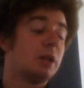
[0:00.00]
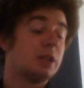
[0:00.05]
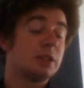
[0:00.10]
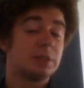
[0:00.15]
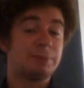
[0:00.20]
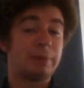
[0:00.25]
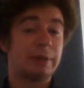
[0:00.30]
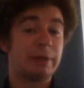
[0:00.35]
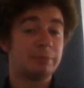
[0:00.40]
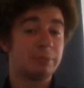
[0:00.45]

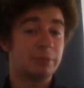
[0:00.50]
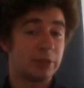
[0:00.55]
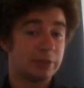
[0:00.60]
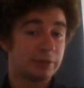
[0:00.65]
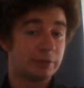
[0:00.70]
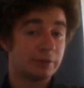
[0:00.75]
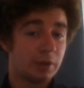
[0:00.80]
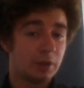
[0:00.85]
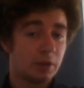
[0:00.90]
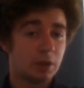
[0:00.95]
bear in
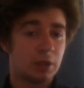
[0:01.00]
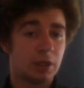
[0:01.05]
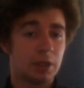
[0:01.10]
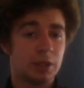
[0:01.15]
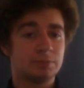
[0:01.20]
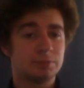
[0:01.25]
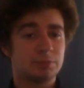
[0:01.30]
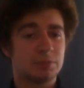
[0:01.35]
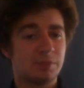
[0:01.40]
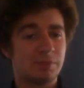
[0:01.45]
mind.
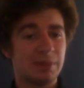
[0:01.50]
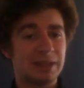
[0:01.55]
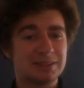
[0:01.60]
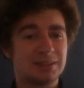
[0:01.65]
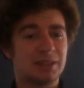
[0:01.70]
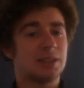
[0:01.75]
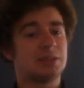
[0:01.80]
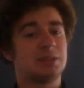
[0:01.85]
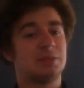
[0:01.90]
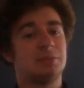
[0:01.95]
The meta
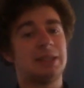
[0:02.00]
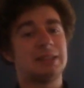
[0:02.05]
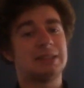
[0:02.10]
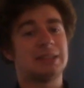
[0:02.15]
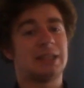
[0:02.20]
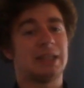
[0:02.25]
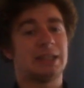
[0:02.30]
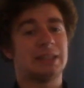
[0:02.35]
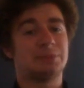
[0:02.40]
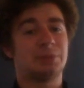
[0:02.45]
decks are meta
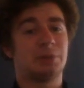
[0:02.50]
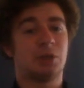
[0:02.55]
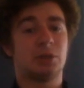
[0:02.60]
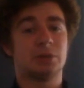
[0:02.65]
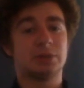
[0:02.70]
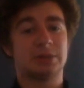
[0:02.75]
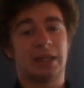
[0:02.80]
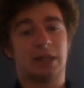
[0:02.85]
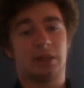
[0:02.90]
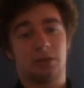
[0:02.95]
decks
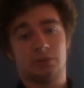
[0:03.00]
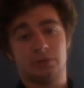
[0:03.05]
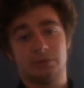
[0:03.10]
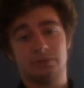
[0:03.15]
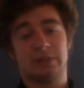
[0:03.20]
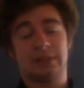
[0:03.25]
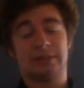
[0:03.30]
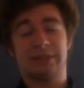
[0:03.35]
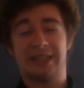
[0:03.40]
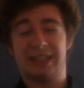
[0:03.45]
because they are
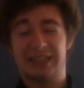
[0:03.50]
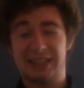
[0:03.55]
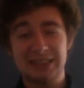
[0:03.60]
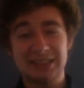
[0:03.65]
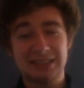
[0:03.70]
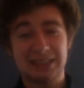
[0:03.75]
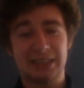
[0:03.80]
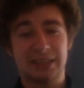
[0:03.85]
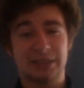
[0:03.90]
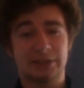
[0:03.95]
they're
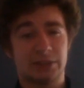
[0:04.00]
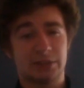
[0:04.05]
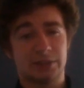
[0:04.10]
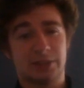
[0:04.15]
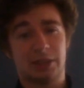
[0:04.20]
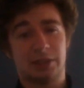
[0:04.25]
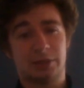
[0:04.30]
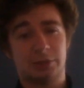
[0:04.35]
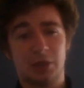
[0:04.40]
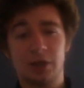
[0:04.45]

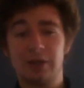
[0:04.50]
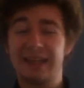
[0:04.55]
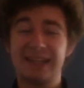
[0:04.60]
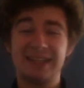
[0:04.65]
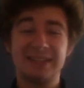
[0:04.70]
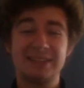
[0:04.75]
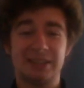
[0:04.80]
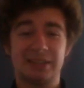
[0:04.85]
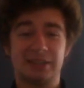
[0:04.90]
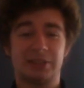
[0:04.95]
a lot
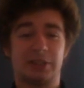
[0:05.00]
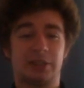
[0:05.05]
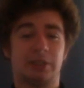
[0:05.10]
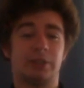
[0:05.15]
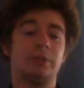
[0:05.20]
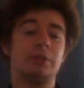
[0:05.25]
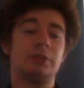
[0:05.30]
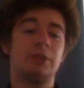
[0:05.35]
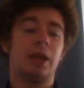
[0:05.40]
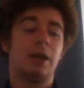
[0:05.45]
easier to
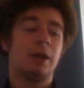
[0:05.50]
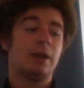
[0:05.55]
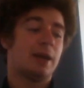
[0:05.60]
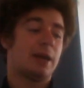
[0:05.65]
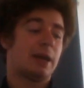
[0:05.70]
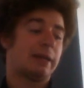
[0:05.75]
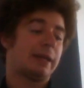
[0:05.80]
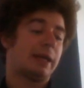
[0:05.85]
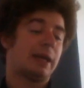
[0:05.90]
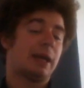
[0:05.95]
use,
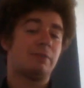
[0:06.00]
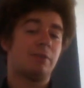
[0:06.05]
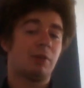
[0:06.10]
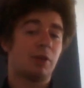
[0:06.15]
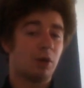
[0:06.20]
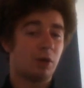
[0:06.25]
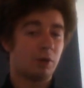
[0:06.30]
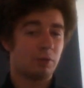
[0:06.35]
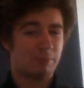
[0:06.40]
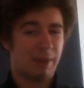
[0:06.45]
and they have a
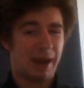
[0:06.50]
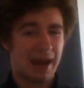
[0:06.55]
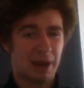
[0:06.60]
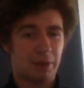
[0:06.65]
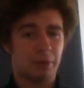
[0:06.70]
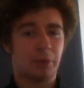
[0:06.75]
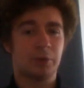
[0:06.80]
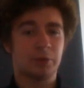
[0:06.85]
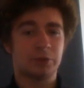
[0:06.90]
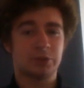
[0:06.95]
lot of
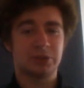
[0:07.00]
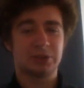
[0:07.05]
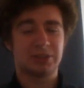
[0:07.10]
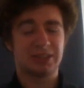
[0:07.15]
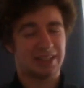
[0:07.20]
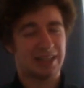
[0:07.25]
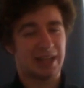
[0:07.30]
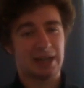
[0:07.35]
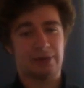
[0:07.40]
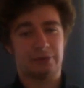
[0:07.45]
power just
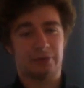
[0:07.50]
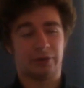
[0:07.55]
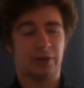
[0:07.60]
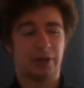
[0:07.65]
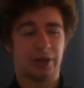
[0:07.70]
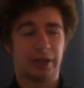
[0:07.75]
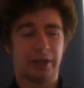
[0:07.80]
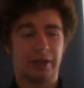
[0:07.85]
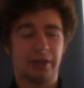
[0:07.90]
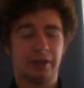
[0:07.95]

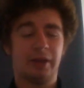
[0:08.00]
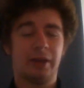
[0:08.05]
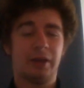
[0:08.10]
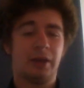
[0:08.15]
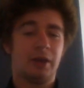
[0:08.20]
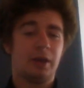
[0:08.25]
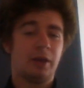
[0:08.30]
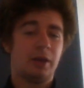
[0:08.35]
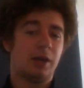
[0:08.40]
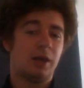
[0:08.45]
inherently.
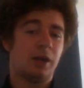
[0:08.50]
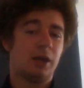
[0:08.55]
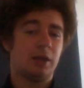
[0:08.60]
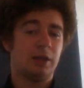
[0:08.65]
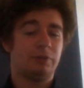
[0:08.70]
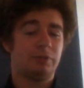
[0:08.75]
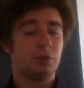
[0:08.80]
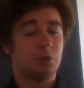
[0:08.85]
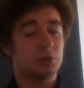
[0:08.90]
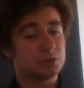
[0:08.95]

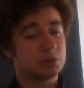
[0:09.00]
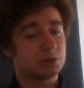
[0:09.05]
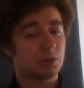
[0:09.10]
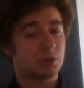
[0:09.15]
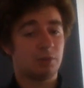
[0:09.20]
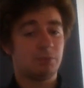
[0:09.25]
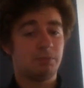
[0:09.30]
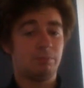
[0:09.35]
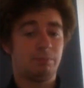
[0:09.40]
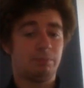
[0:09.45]
If you want to
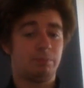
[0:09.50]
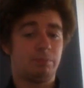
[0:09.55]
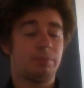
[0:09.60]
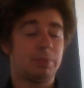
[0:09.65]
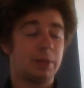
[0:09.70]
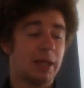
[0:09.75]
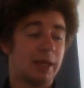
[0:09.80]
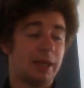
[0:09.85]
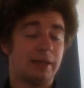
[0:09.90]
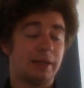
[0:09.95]
try and
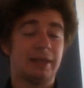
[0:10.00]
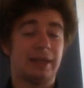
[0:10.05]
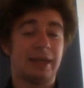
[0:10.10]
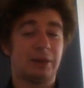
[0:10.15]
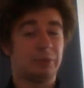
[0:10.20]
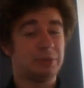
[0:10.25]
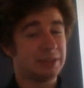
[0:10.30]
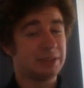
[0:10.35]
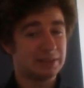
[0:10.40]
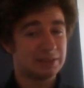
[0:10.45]
play a
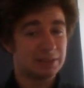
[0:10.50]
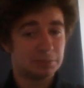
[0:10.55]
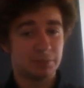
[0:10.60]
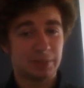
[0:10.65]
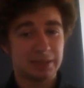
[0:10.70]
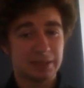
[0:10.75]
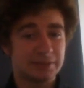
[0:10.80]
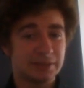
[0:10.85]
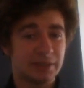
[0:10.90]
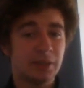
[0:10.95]
deck which isn't
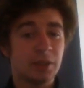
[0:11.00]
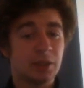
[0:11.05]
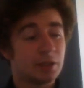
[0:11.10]
meta,